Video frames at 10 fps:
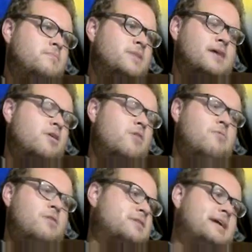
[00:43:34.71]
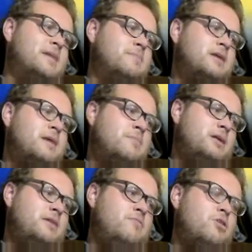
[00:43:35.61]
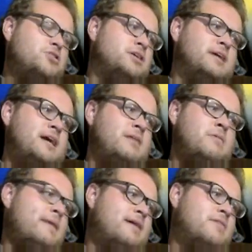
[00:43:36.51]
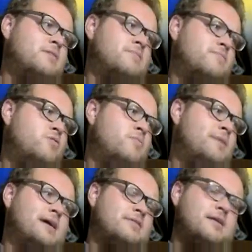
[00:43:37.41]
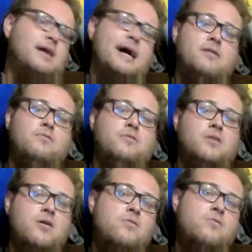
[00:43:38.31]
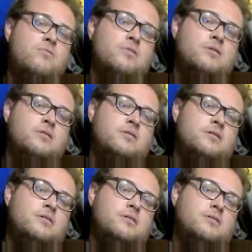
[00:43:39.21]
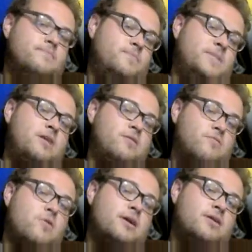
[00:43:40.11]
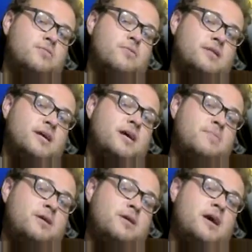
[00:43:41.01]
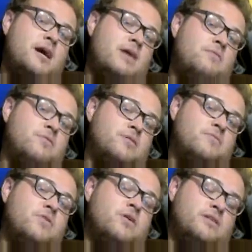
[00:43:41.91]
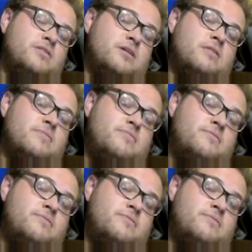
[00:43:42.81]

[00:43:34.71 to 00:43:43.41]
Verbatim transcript: Like I don't know what's gonna happen. I believe Washington County will be back in some form. Like I said, I don't know the inner workings of what's happening. Yeah, I was involved in stuff.